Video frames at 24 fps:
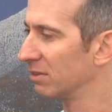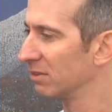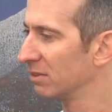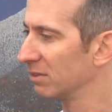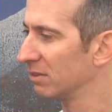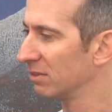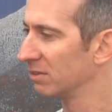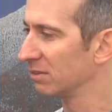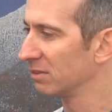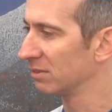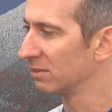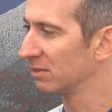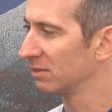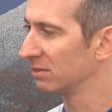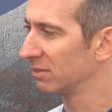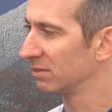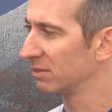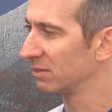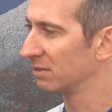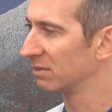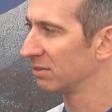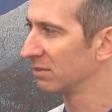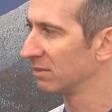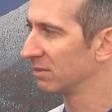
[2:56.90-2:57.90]

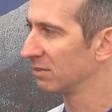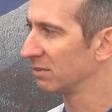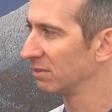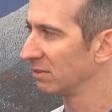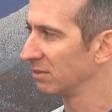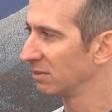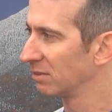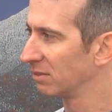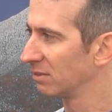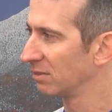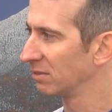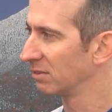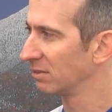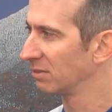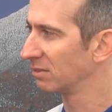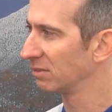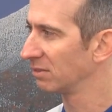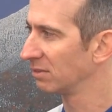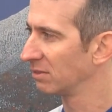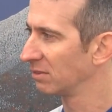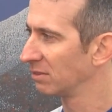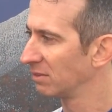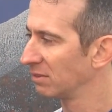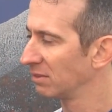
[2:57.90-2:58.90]

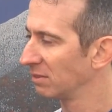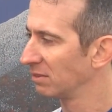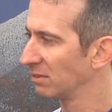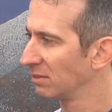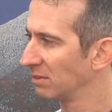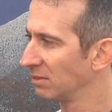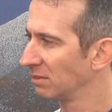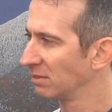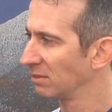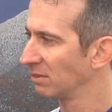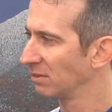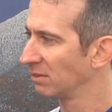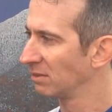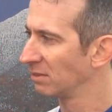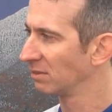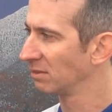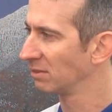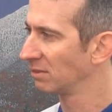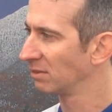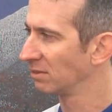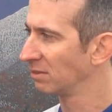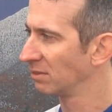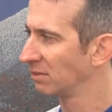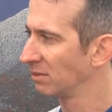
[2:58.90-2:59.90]

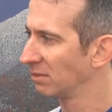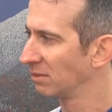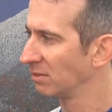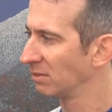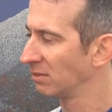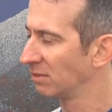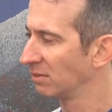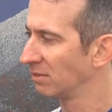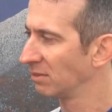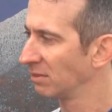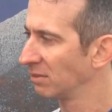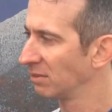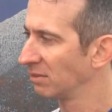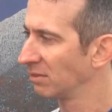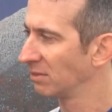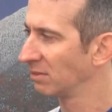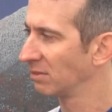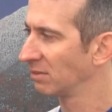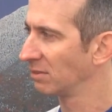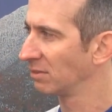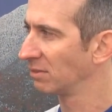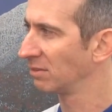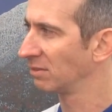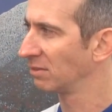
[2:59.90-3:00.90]

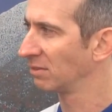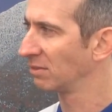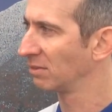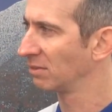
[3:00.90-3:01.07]
No words are spoken by the person on screen.